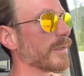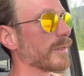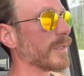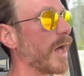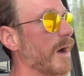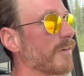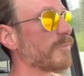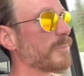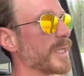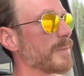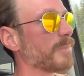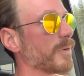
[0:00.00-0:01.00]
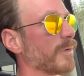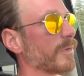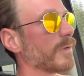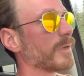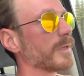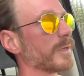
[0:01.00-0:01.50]
love people,
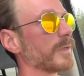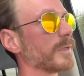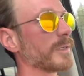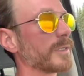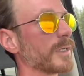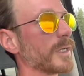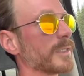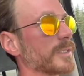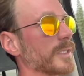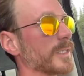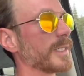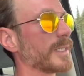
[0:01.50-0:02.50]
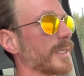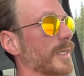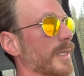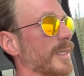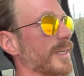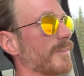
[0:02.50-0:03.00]
to
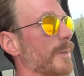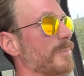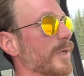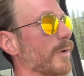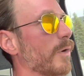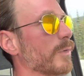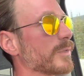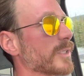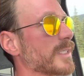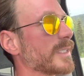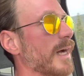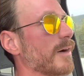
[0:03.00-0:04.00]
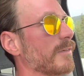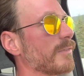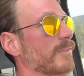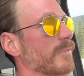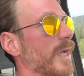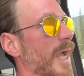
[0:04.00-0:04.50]
give up your own self
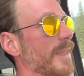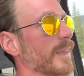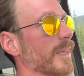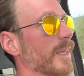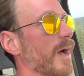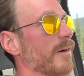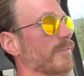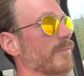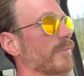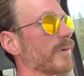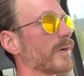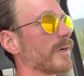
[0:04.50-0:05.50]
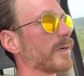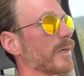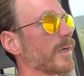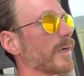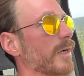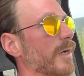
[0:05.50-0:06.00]
and love
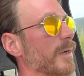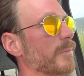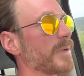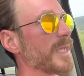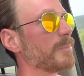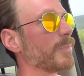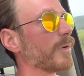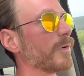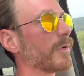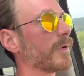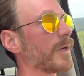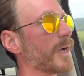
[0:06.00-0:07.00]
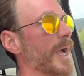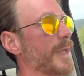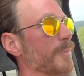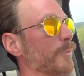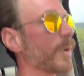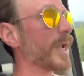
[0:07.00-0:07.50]
people
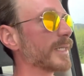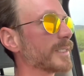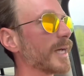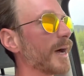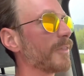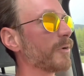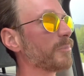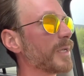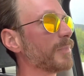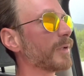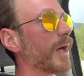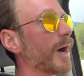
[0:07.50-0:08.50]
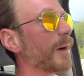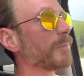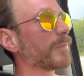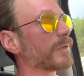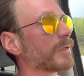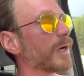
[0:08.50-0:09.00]
and raise other people up
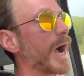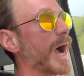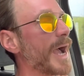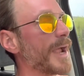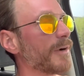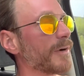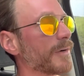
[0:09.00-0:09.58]
higher.